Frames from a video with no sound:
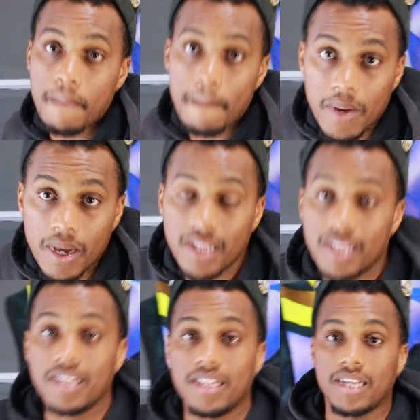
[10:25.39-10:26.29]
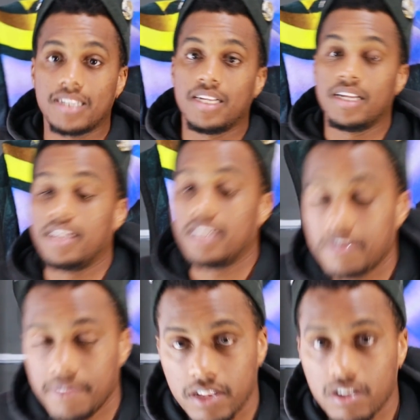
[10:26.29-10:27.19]
But like I said, in
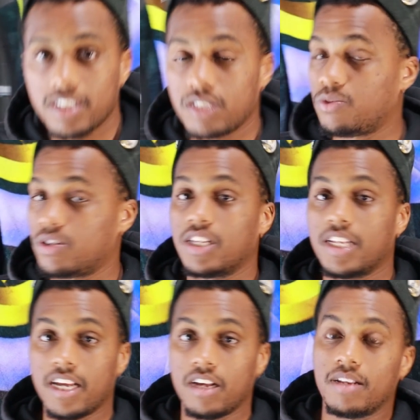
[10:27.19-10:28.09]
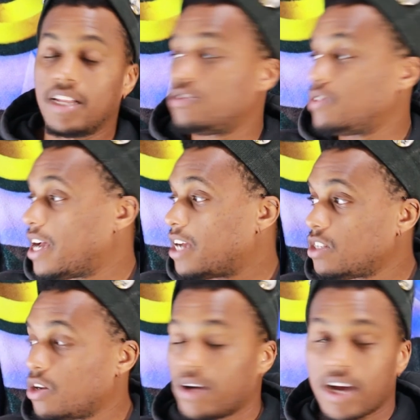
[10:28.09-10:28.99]
this video, I just wanted to let you guys
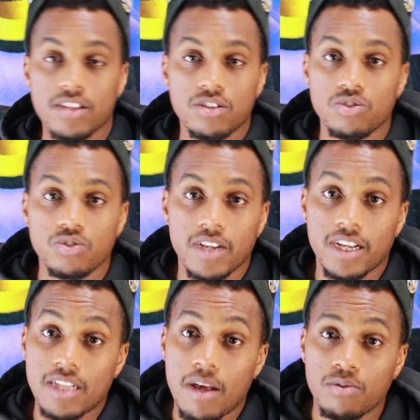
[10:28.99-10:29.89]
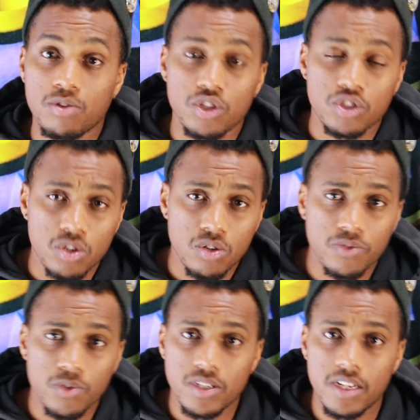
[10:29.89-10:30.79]
know. I told you guys I was going to search
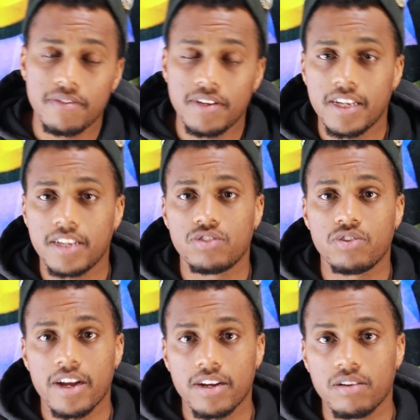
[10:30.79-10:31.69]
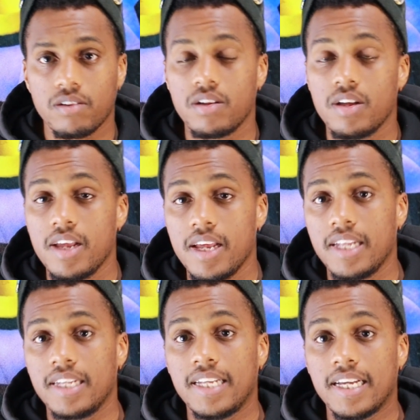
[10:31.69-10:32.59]
for a dividend tracker
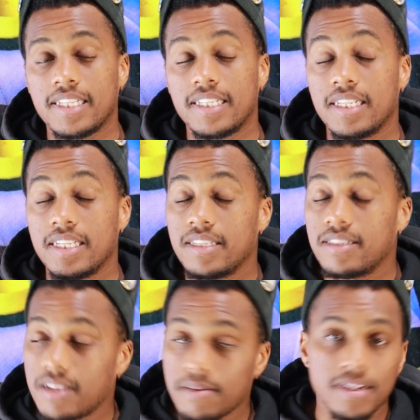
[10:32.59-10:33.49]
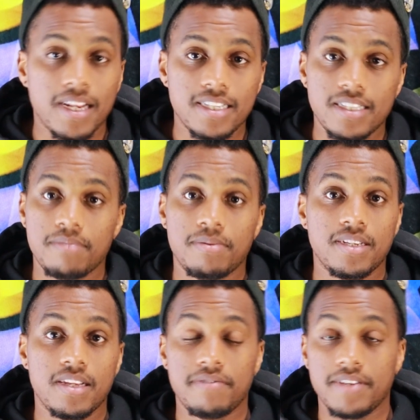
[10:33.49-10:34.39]
that's something like Simply
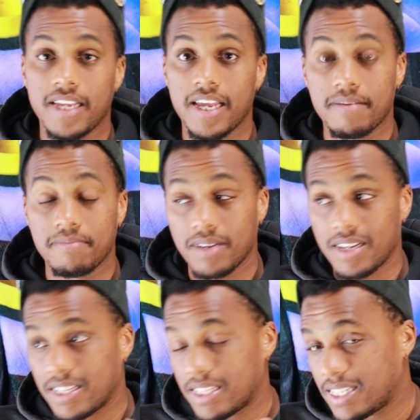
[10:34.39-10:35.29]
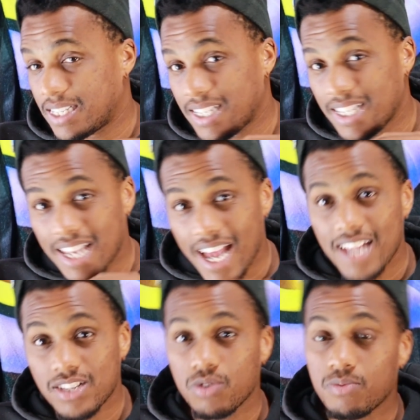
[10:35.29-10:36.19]
Dividend, but
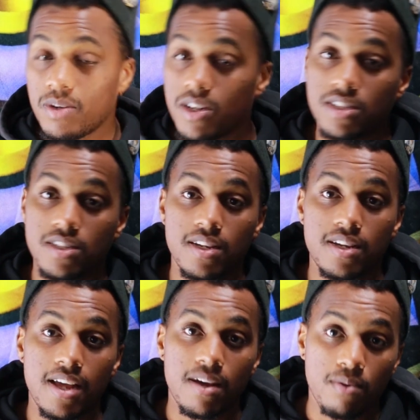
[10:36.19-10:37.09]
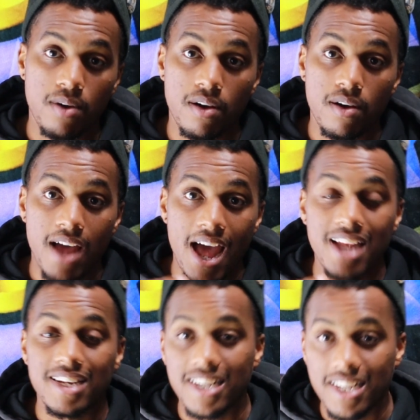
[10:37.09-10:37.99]
not so much. Well,
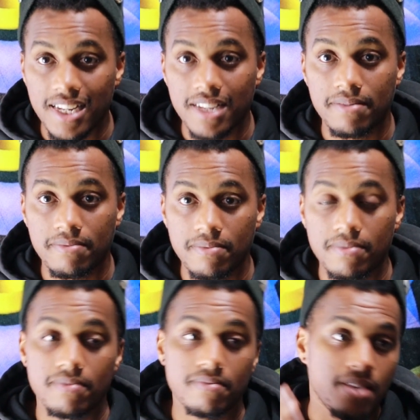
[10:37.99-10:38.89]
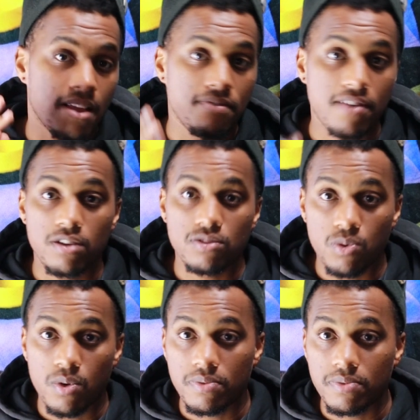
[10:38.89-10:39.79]
I did it. I found
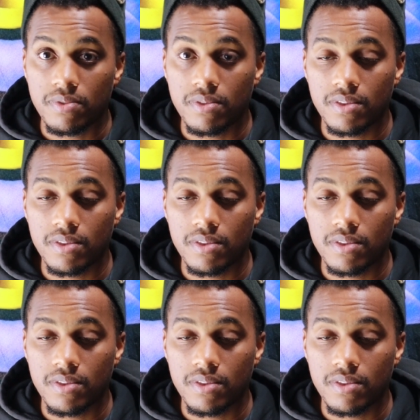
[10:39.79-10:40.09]
one.